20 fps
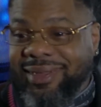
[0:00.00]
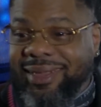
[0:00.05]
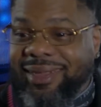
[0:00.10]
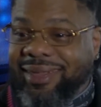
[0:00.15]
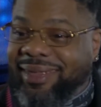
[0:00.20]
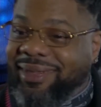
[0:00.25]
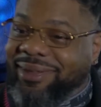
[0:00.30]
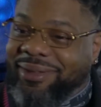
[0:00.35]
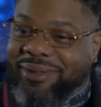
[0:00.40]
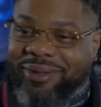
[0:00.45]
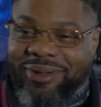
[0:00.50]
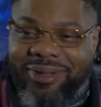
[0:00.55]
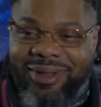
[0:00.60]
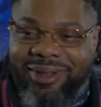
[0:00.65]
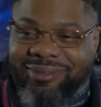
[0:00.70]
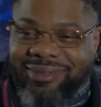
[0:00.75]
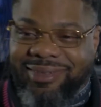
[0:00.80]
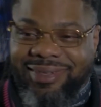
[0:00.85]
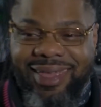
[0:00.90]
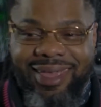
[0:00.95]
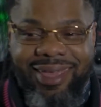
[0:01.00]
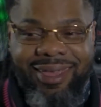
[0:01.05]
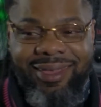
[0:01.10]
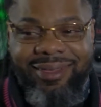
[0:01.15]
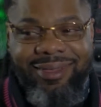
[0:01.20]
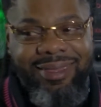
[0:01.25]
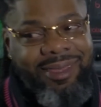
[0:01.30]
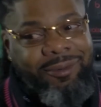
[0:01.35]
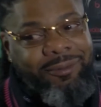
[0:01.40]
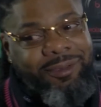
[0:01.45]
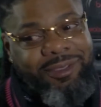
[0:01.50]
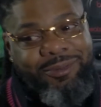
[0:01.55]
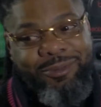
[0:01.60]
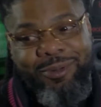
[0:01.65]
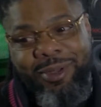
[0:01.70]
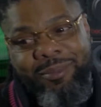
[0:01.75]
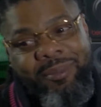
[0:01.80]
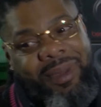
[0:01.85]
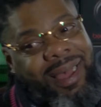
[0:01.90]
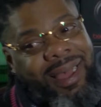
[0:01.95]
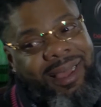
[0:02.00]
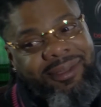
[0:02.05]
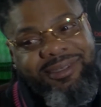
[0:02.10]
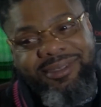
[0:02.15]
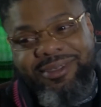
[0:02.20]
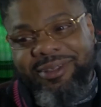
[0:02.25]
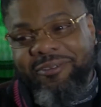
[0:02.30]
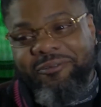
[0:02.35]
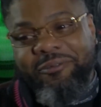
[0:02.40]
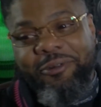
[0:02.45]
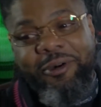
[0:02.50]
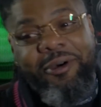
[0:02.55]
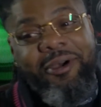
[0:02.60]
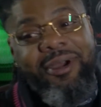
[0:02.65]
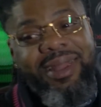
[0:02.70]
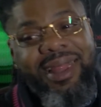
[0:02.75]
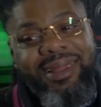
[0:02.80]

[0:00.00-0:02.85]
You know what I'm saying? Right. It was what moms could afford,